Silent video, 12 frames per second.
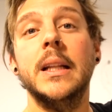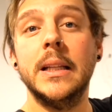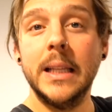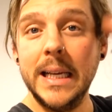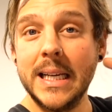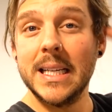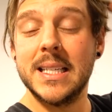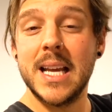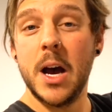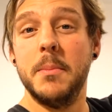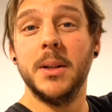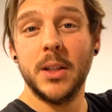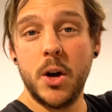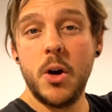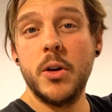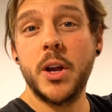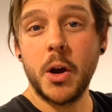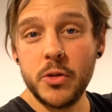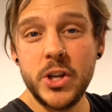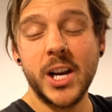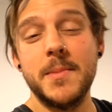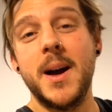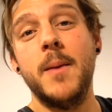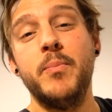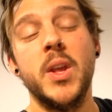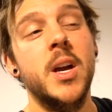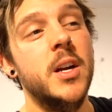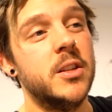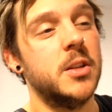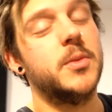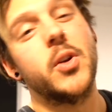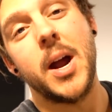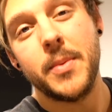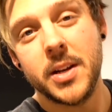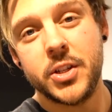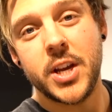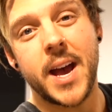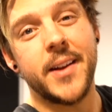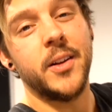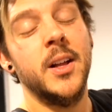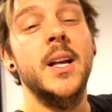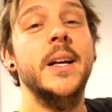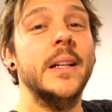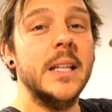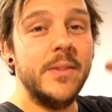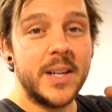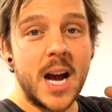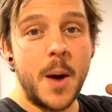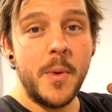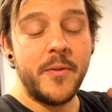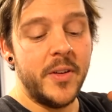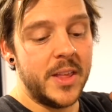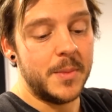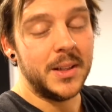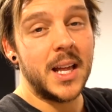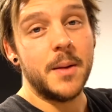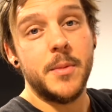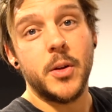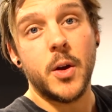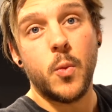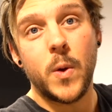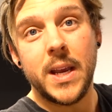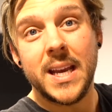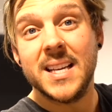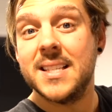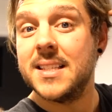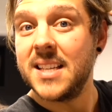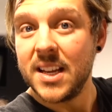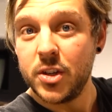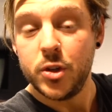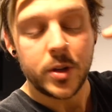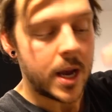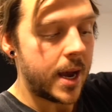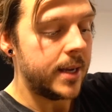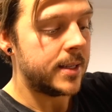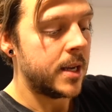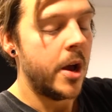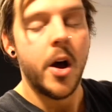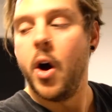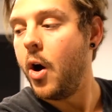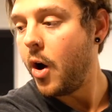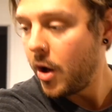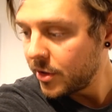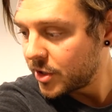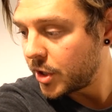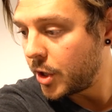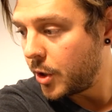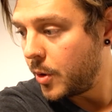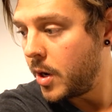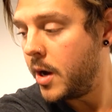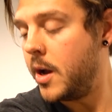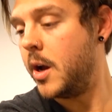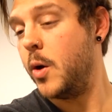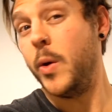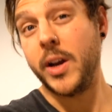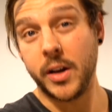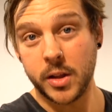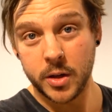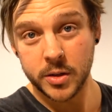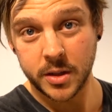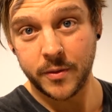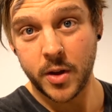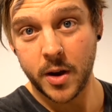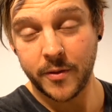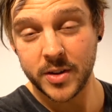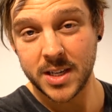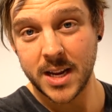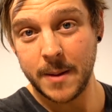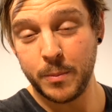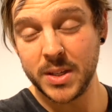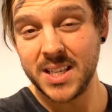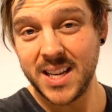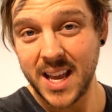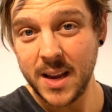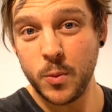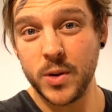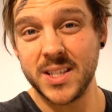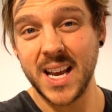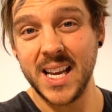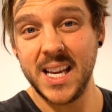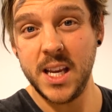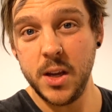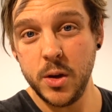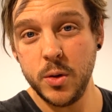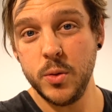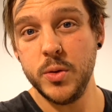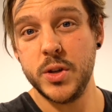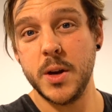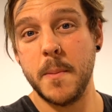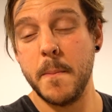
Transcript: Link down below. Go check them out. Subscribe to their channel. Leave a comment for them and let them know that we sent you guys. Also, we're going to out the vlog for tonight, but today was a huge